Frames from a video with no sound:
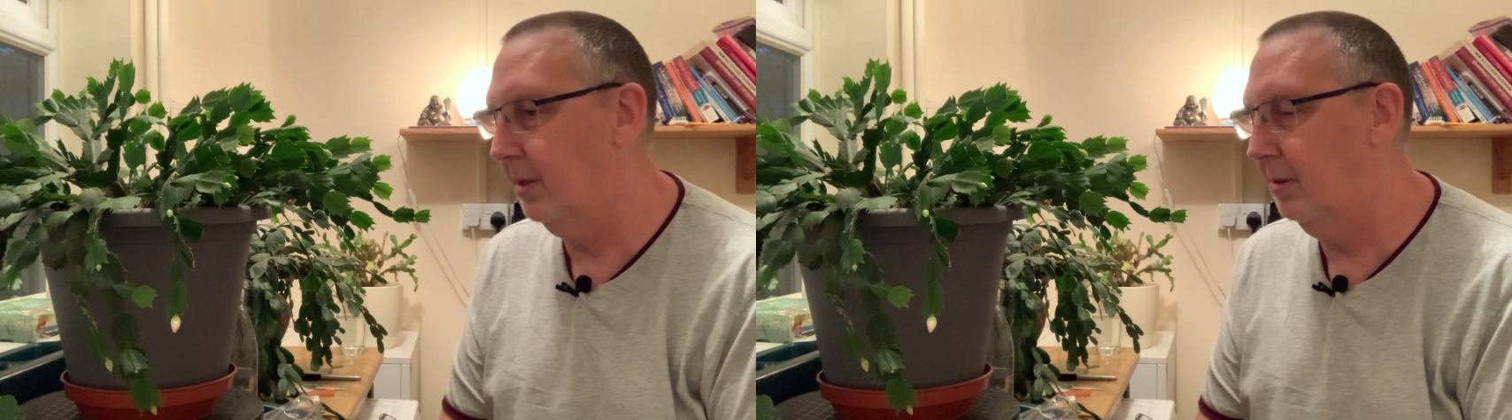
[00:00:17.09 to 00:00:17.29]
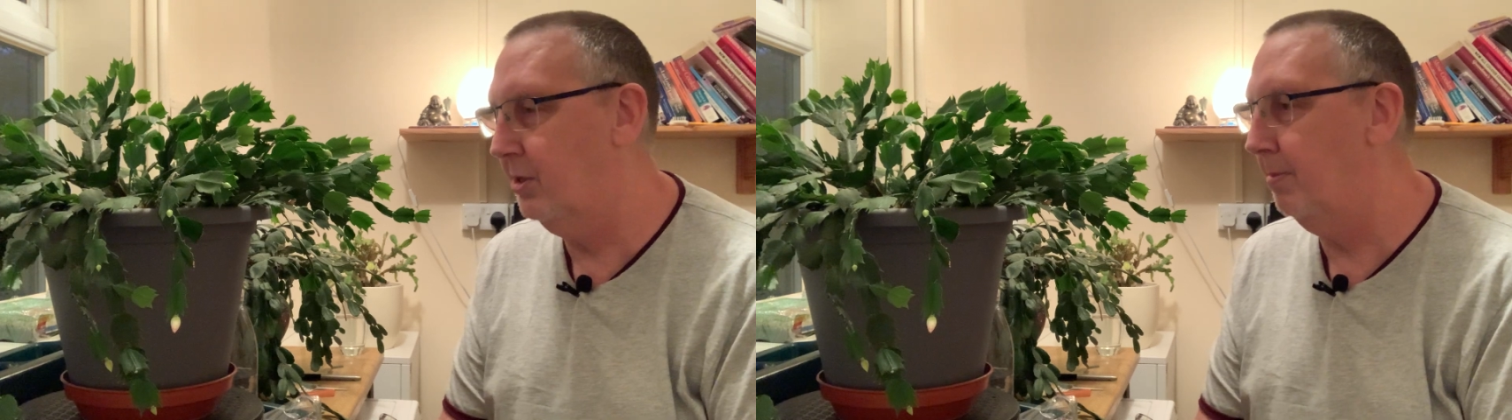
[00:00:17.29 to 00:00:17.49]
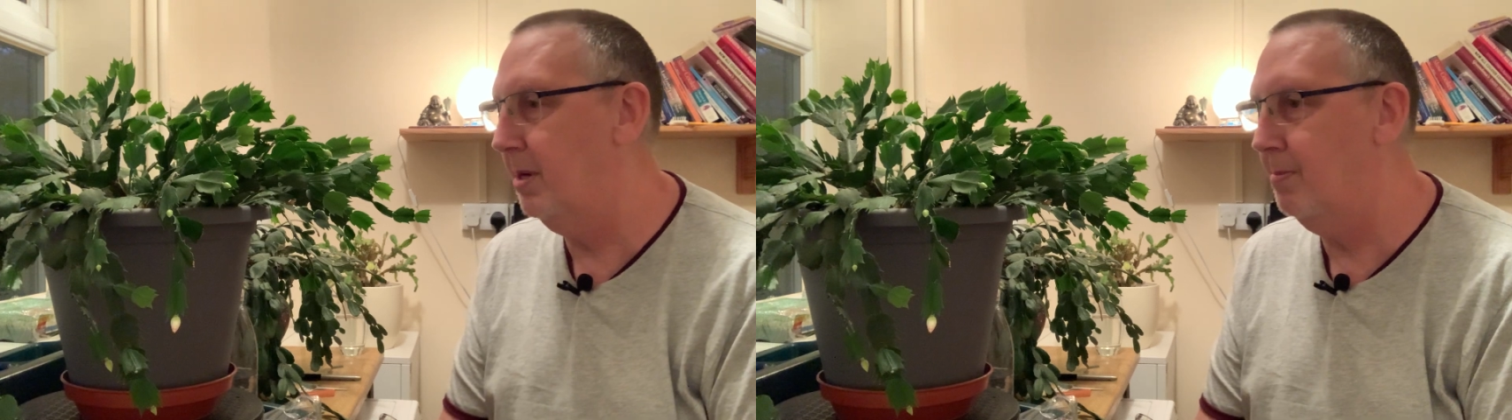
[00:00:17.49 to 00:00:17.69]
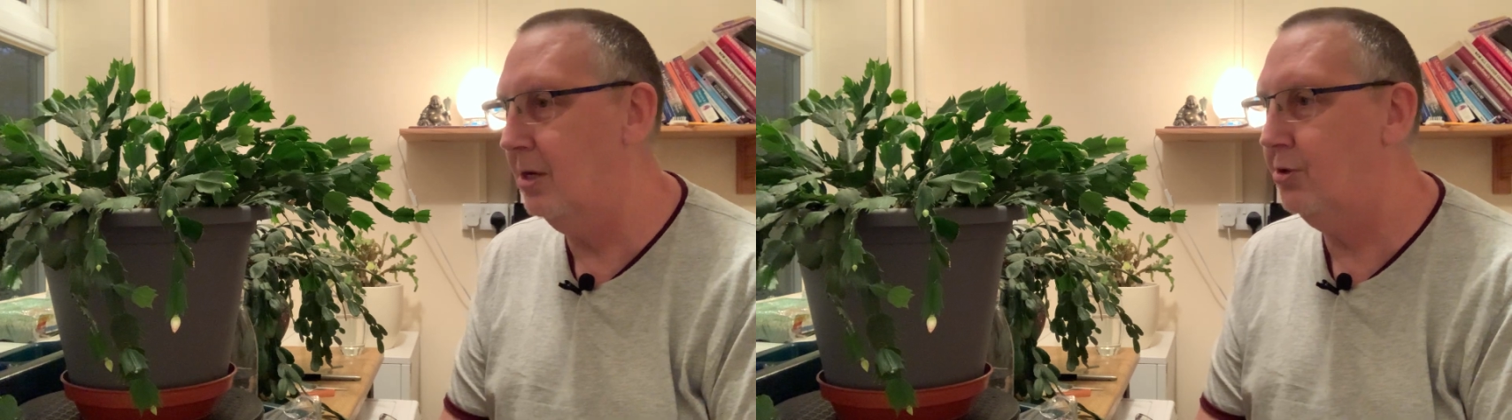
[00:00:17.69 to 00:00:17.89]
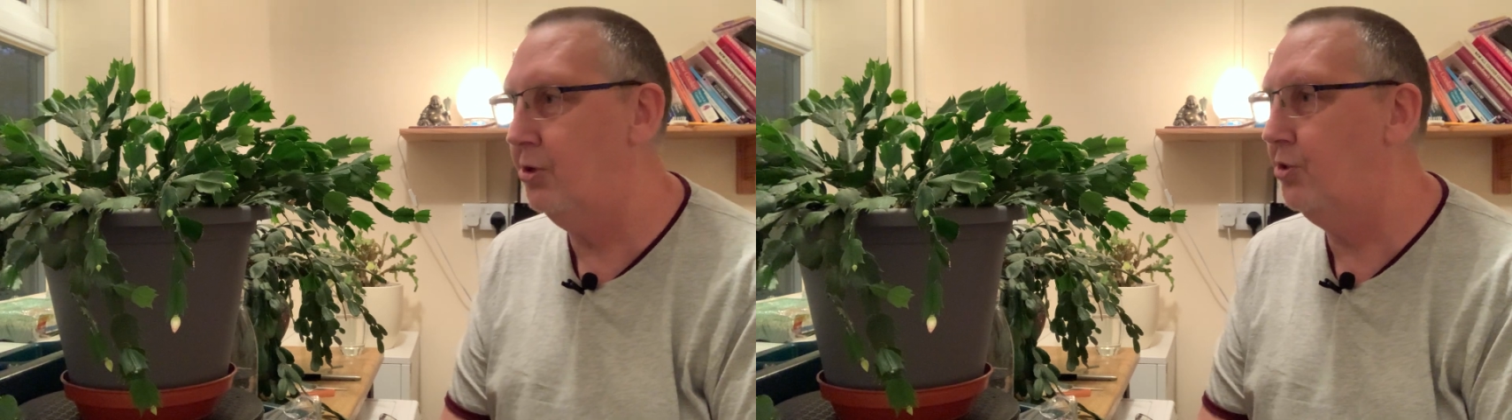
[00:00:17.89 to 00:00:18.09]
sent me a
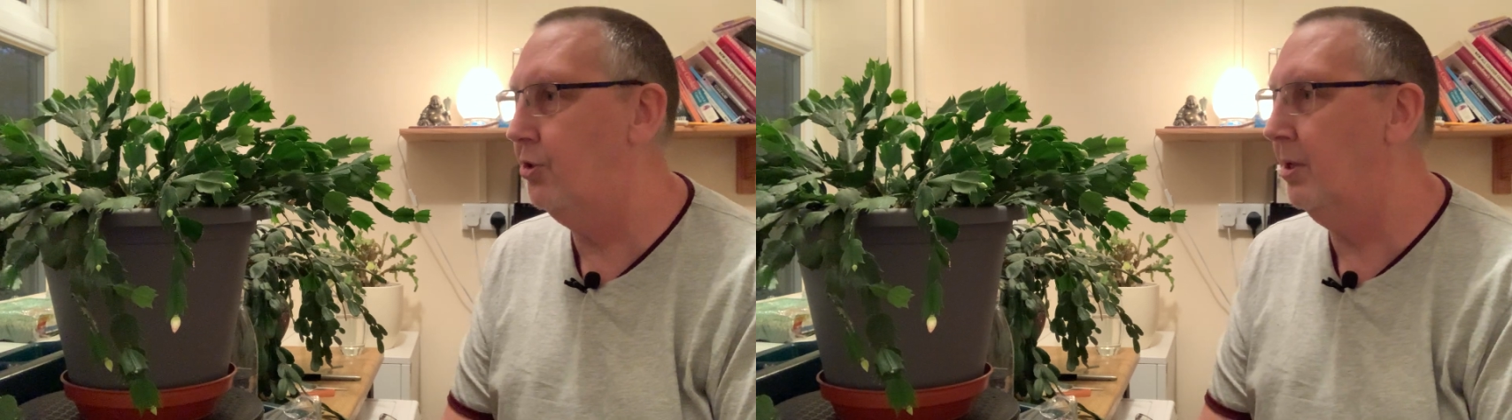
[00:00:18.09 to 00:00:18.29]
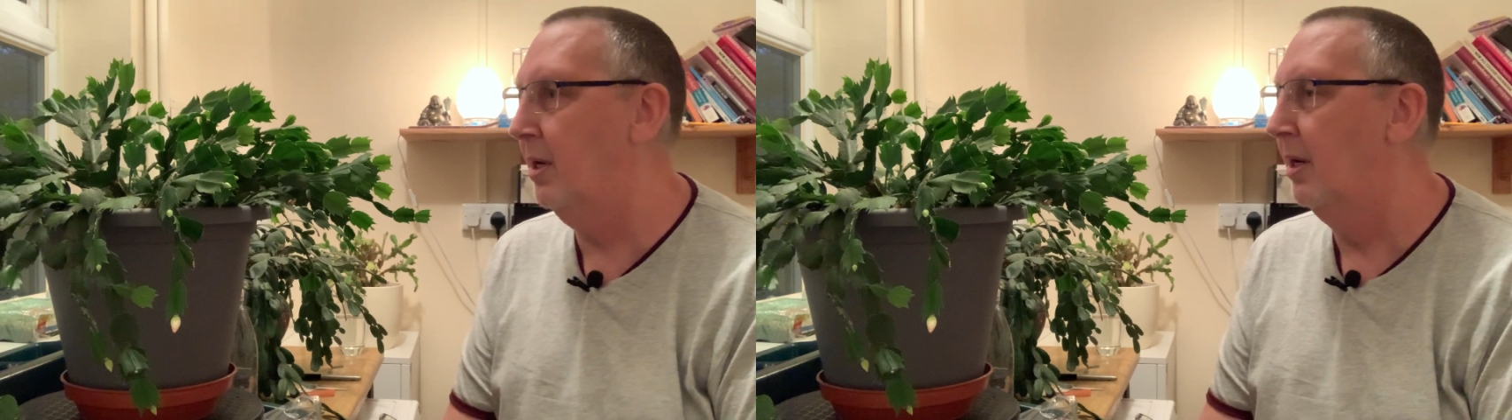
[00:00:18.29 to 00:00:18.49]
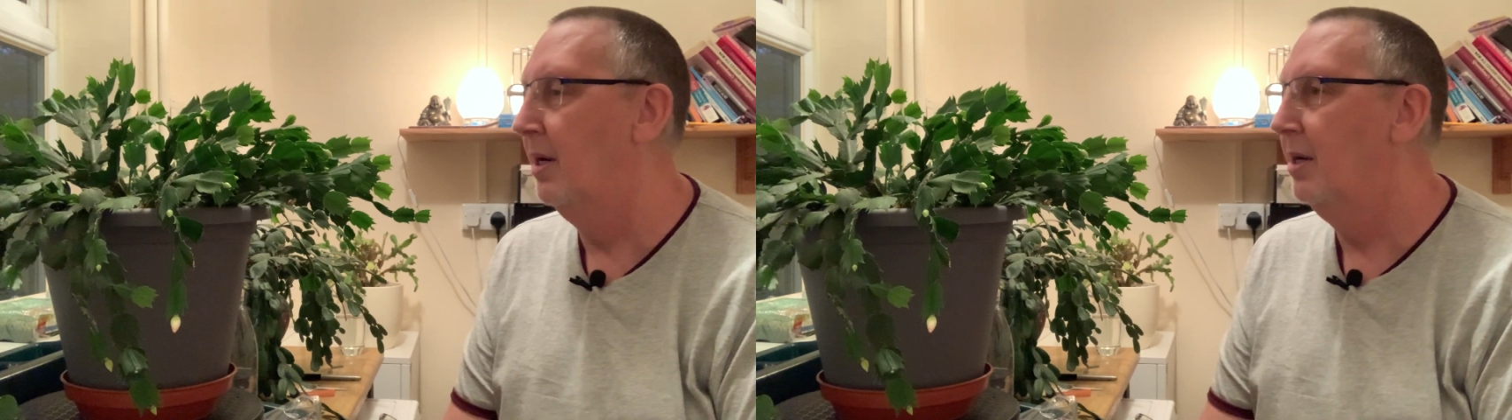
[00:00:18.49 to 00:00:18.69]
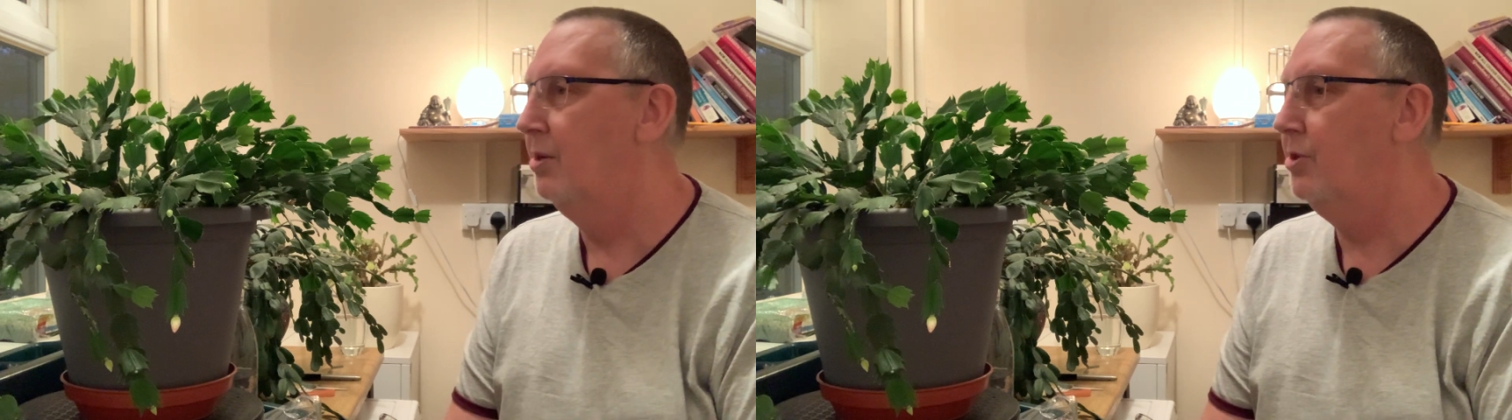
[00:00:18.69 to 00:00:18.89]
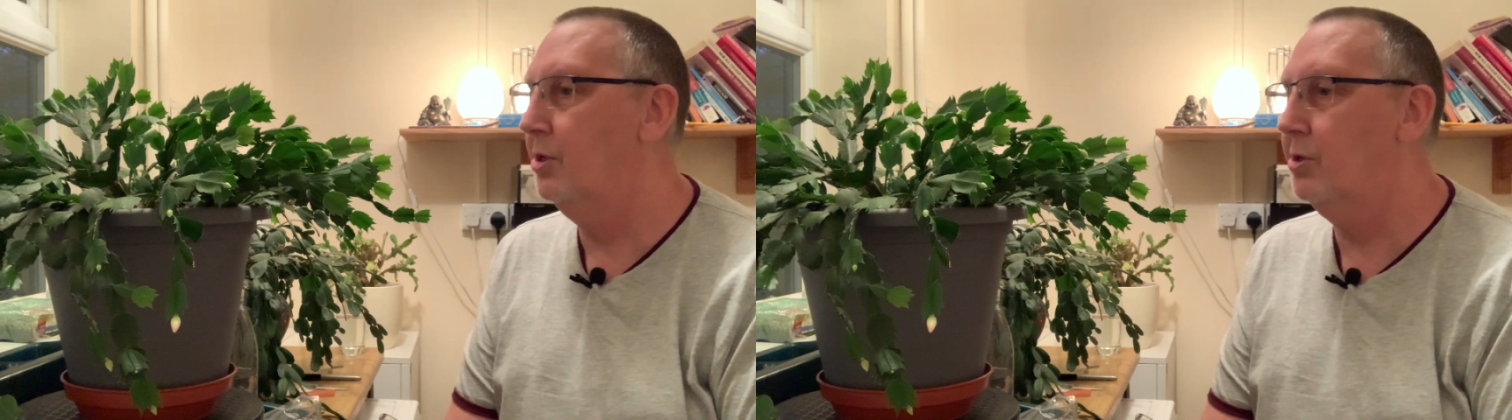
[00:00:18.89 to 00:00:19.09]
message
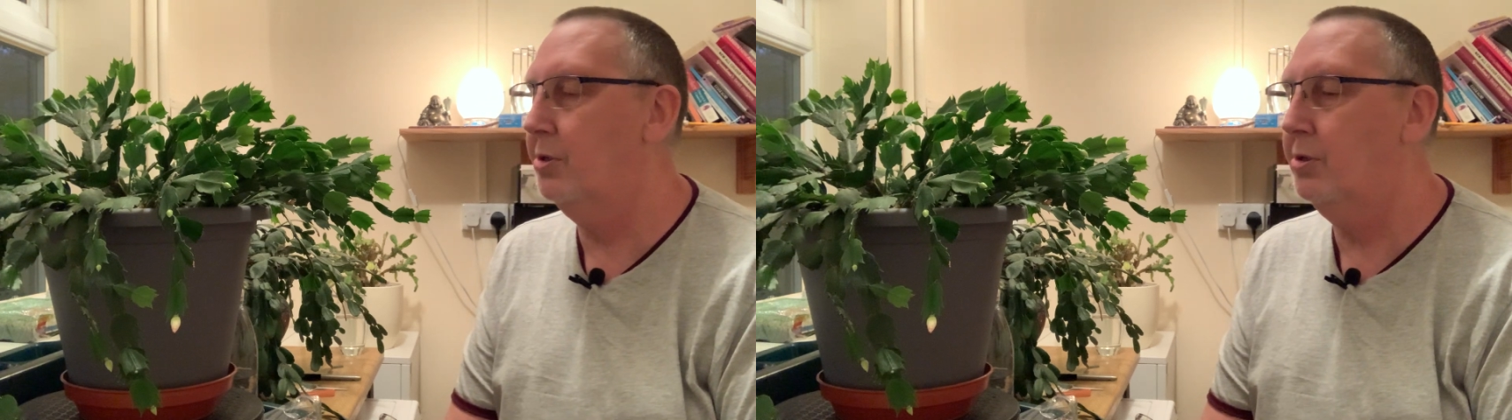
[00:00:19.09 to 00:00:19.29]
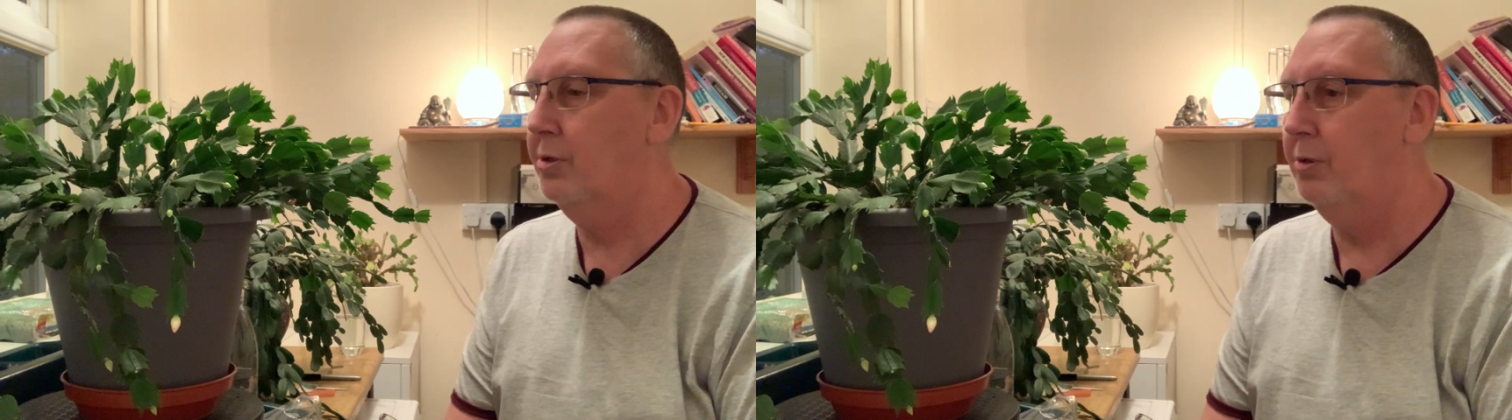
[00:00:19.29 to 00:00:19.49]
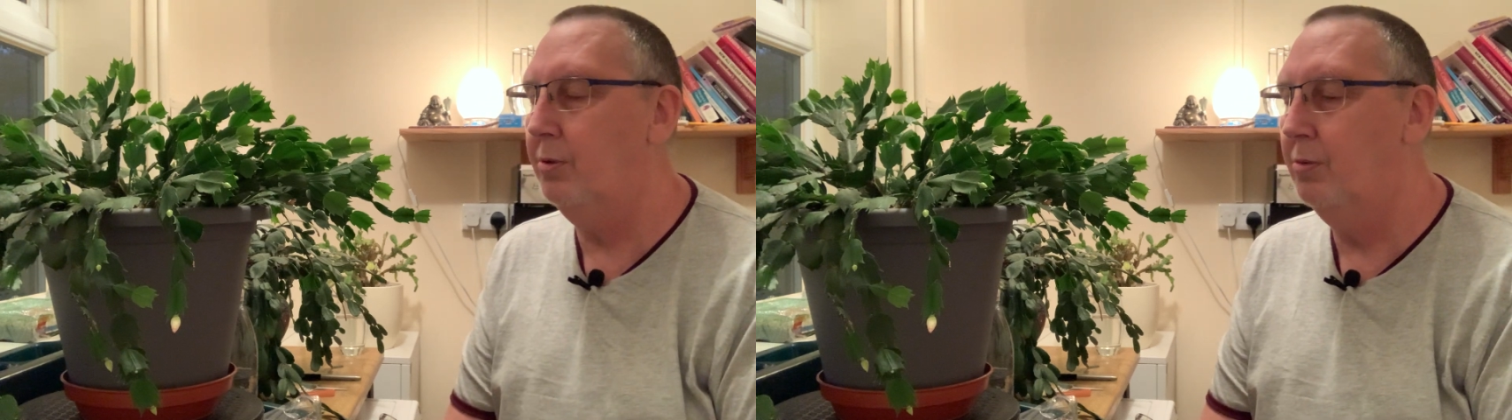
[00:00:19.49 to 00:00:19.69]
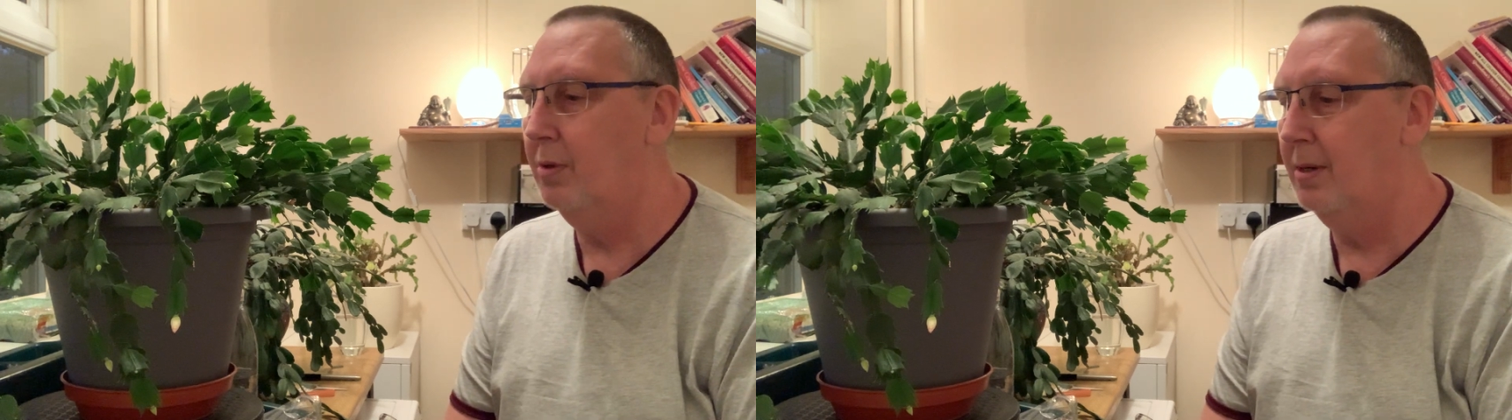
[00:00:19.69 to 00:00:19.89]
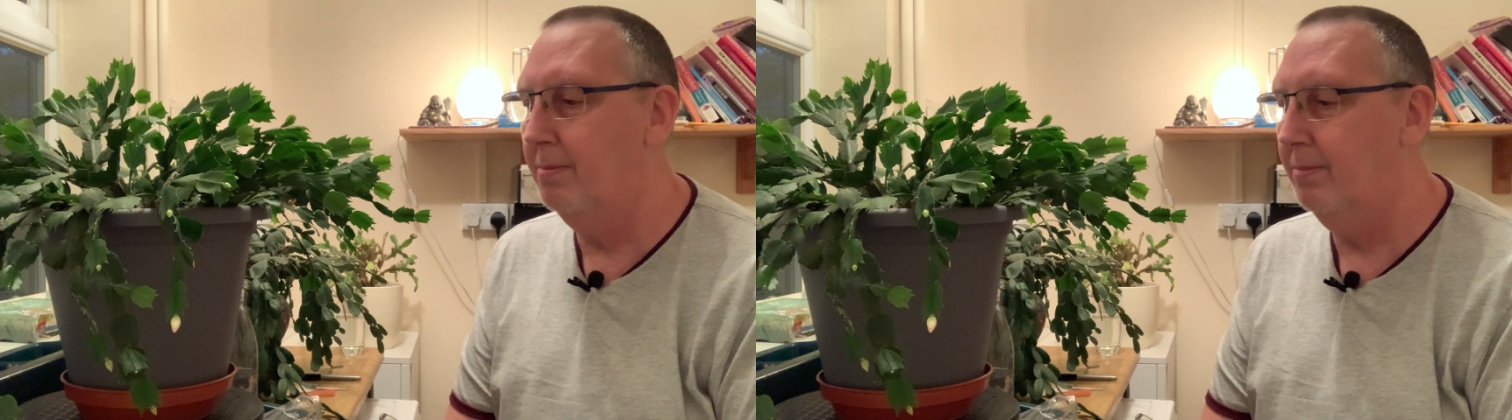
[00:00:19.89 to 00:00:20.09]
just
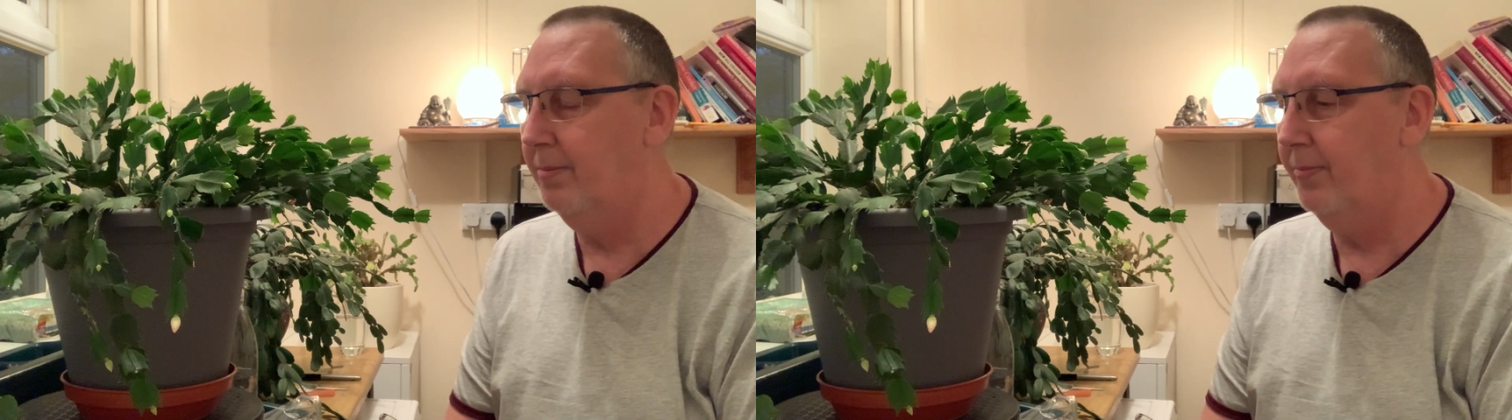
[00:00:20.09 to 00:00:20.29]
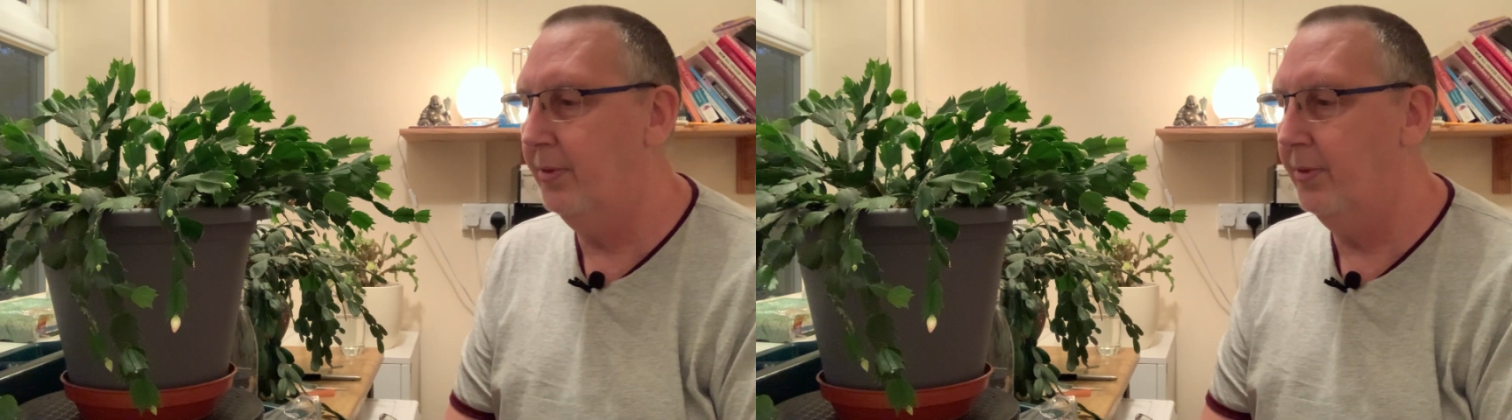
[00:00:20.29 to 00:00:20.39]
to